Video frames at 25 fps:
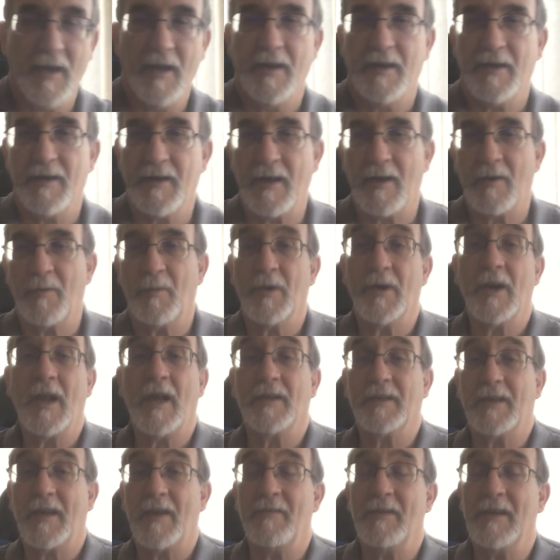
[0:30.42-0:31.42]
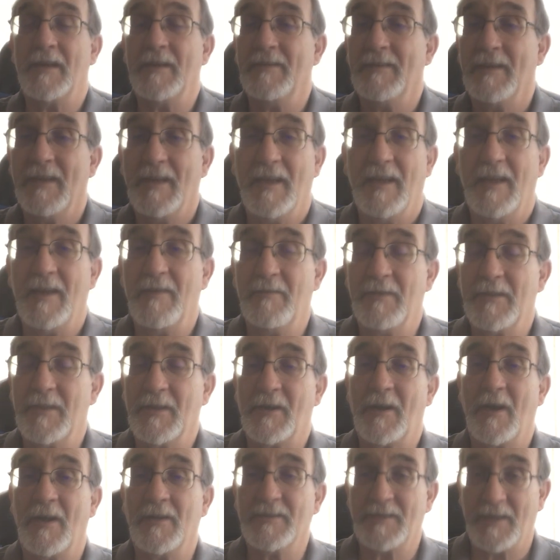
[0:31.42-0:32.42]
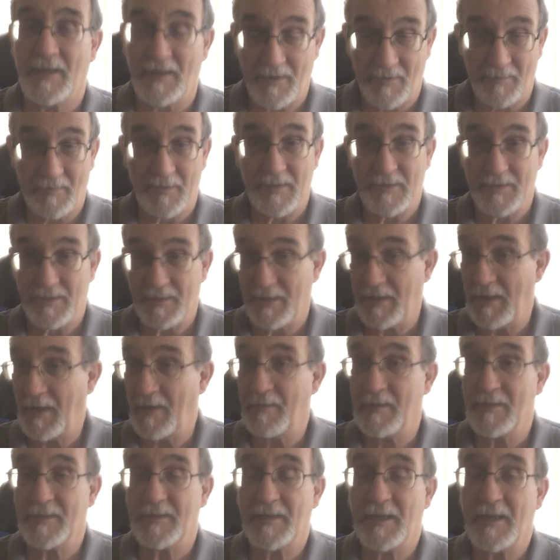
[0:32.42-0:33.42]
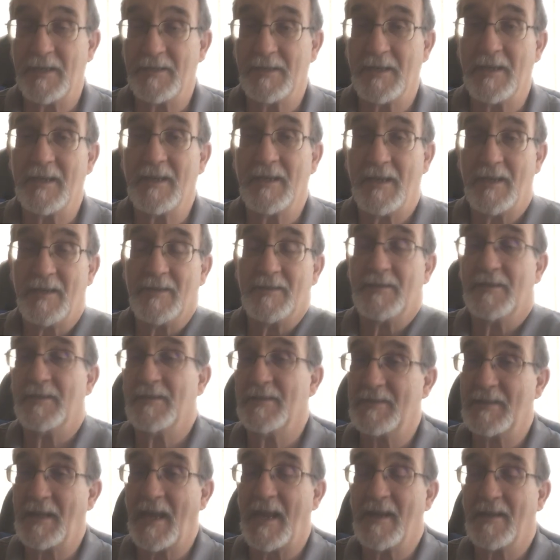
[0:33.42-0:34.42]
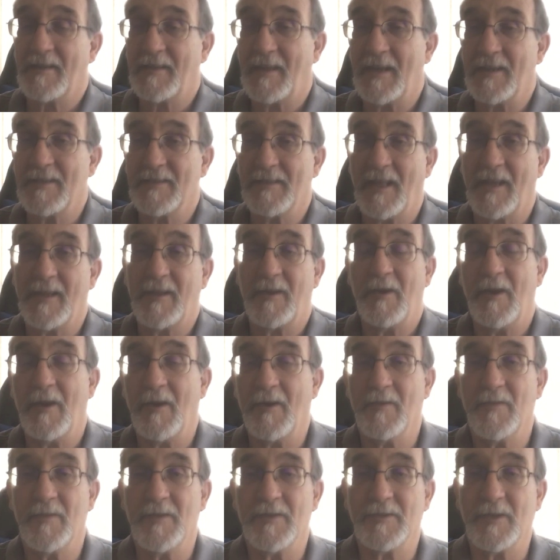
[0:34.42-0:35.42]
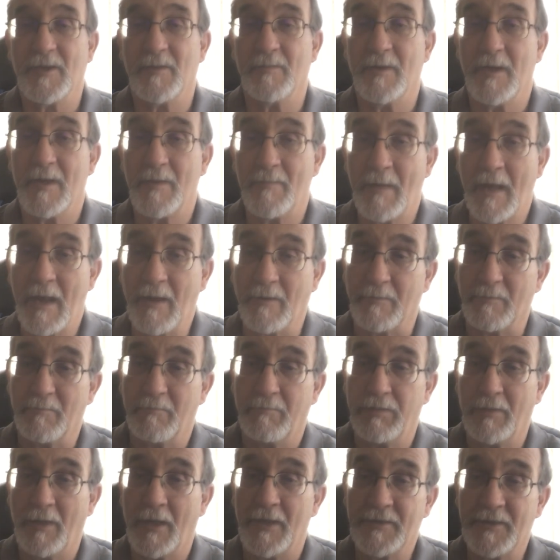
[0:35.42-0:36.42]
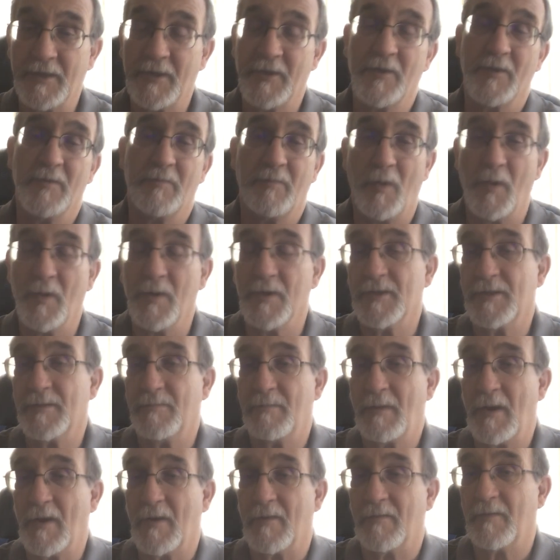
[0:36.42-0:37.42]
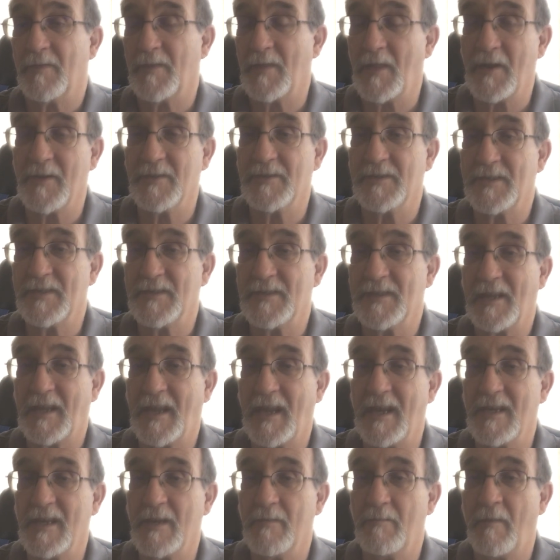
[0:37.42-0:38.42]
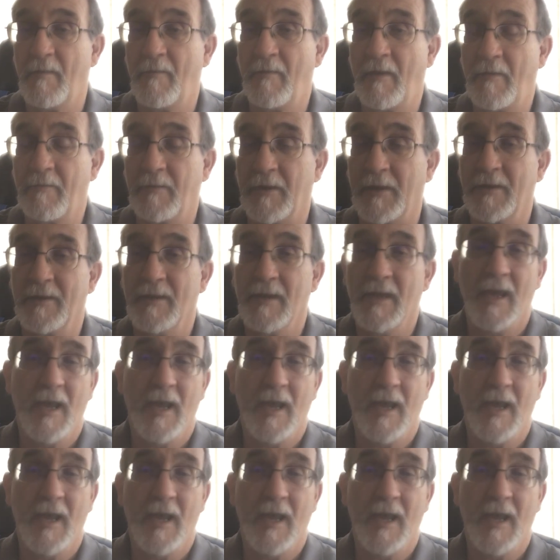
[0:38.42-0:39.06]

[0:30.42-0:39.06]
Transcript: Now, we're not given even the content of his teaching. He's saying things like you hear in the Sermon on the Mount. "Blessed are the poor in spirit, for theirs is the kingdom of heaven.